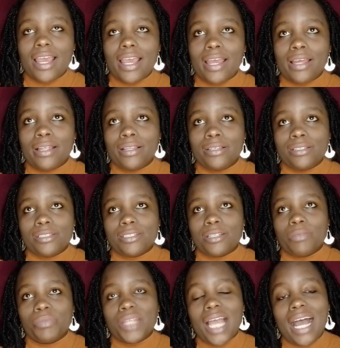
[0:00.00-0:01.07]
And
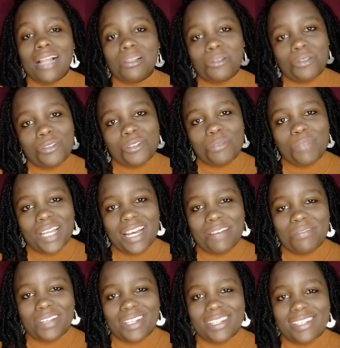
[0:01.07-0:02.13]
I'll also be
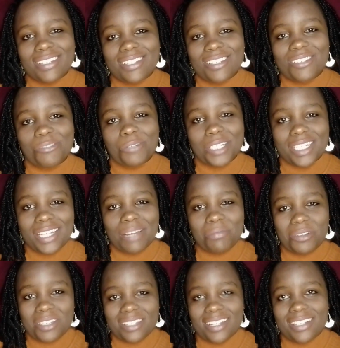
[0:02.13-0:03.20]
having story
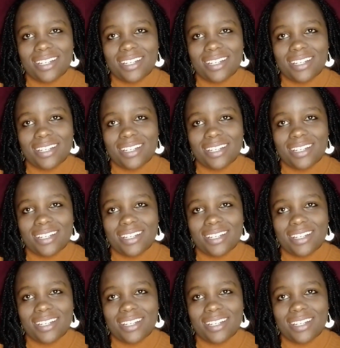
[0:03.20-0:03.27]
time on